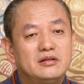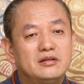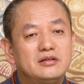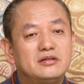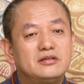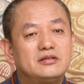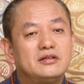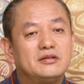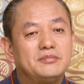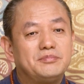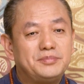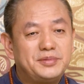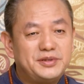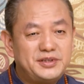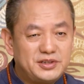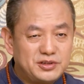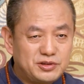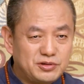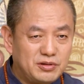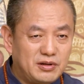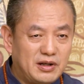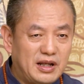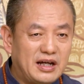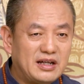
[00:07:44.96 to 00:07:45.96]
He was
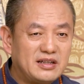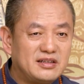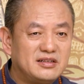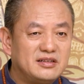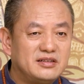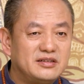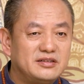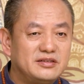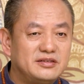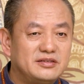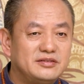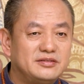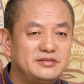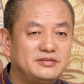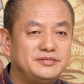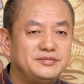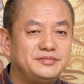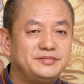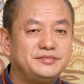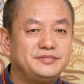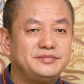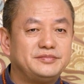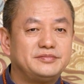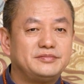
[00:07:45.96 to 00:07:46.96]
forced into it.
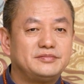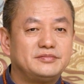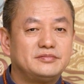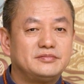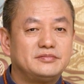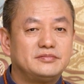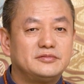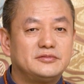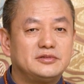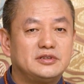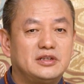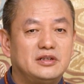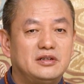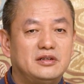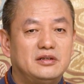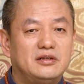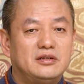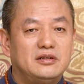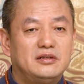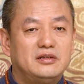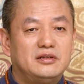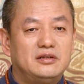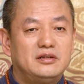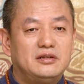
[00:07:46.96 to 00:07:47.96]
This was not
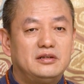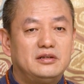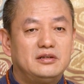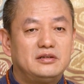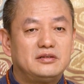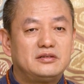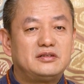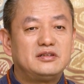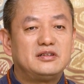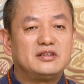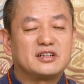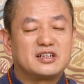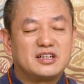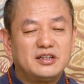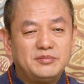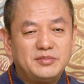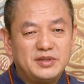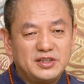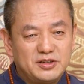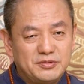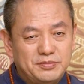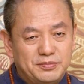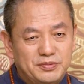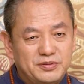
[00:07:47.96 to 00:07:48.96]
destiny given by
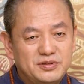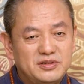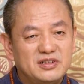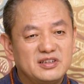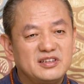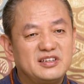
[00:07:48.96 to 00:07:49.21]
heaven.